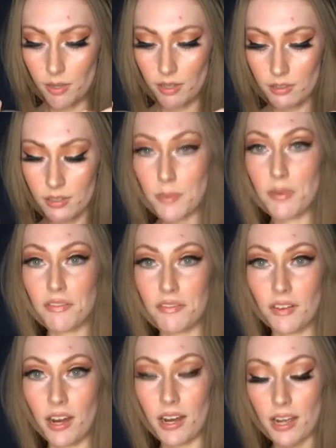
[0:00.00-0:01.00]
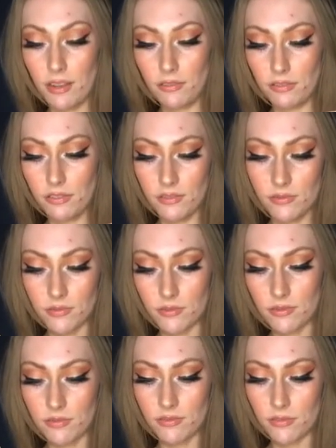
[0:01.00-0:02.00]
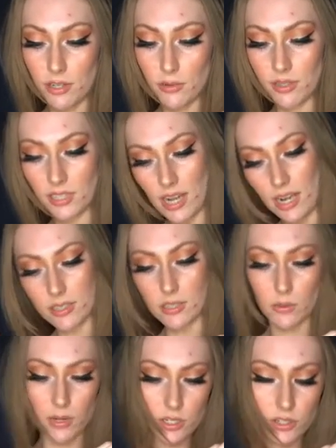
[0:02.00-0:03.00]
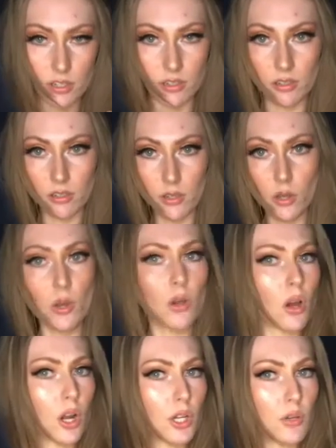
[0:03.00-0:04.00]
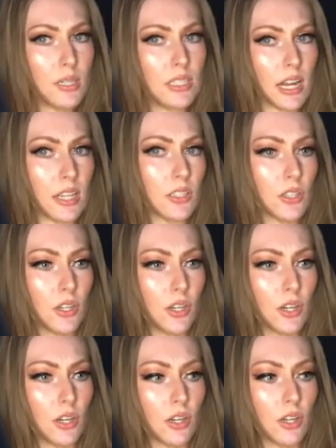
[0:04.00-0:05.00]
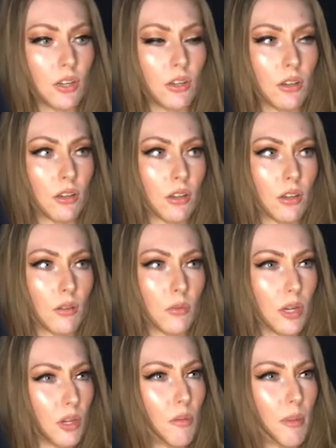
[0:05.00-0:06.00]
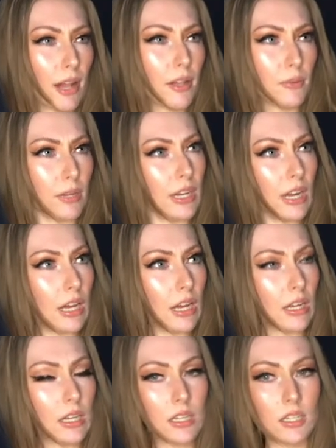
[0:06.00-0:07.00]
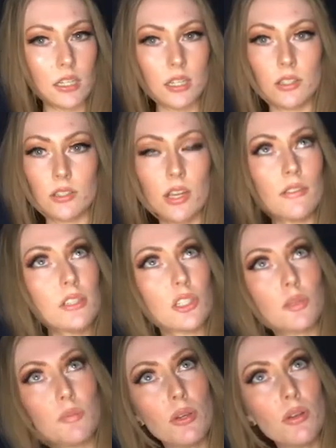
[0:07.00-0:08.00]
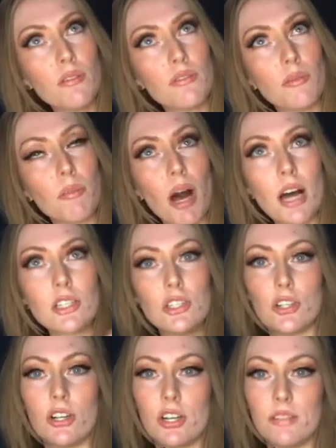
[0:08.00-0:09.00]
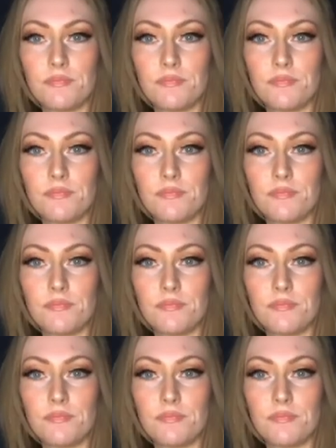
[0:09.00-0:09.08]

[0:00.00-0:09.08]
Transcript: Number 5, frequently asked question. Are you a dancer? Were you a ballerina? You have such beautiful posture.